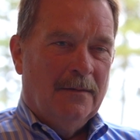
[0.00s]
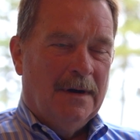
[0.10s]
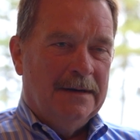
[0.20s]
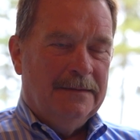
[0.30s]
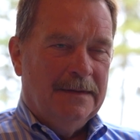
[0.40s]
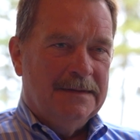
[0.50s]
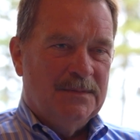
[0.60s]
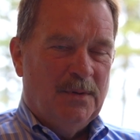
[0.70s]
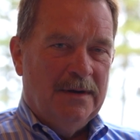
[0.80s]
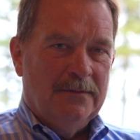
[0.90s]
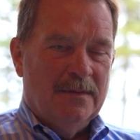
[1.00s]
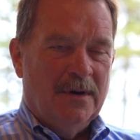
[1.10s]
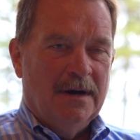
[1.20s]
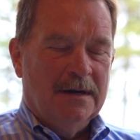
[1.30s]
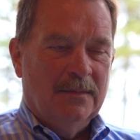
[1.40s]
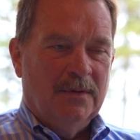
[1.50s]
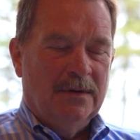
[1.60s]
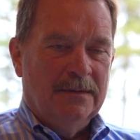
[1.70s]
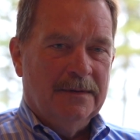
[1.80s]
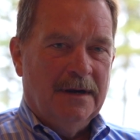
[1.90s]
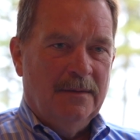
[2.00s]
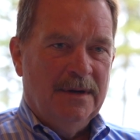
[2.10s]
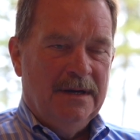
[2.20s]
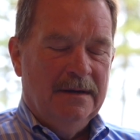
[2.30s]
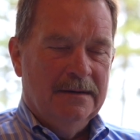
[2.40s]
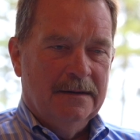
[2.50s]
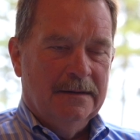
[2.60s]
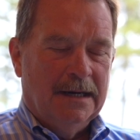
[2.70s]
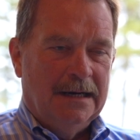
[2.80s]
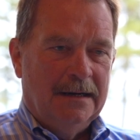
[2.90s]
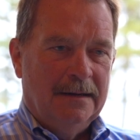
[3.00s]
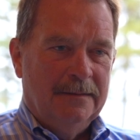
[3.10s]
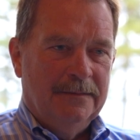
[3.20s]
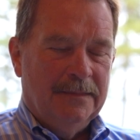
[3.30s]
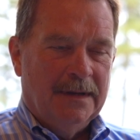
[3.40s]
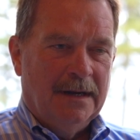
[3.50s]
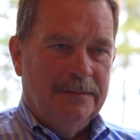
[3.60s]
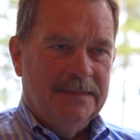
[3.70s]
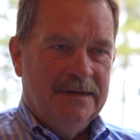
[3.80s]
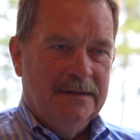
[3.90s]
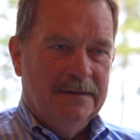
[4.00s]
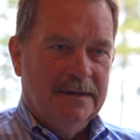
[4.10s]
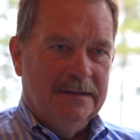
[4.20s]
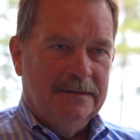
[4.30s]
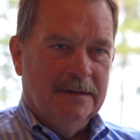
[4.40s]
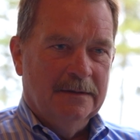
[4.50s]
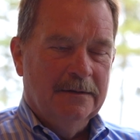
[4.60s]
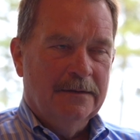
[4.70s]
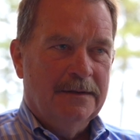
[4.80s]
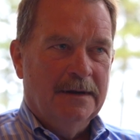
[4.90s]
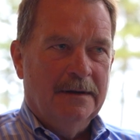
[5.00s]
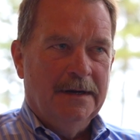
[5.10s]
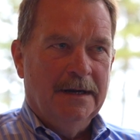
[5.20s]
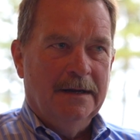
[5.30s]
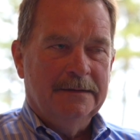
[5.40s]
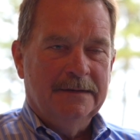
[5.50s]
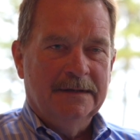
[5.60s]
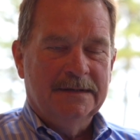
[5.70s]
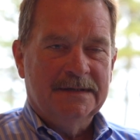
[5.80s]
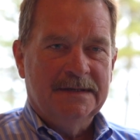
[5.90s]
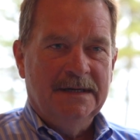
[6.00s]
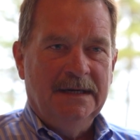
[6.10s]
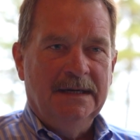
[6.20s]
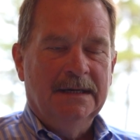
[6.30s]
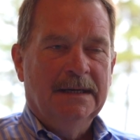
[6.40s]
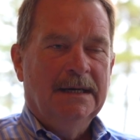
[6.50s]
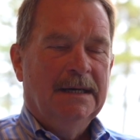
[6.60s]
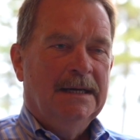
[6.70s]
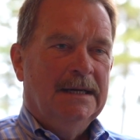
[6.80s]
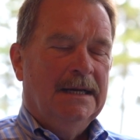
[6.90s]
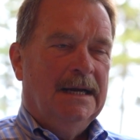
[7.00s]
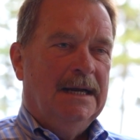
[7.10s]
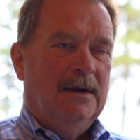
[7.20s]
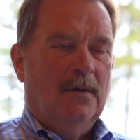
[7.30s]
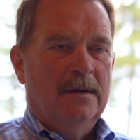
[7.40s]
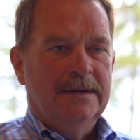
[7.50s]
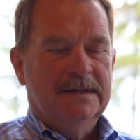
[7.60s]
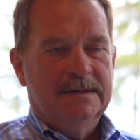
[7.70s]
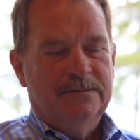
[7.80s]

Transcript: It's pretty remarkable coming here up to the Duluth area to see all these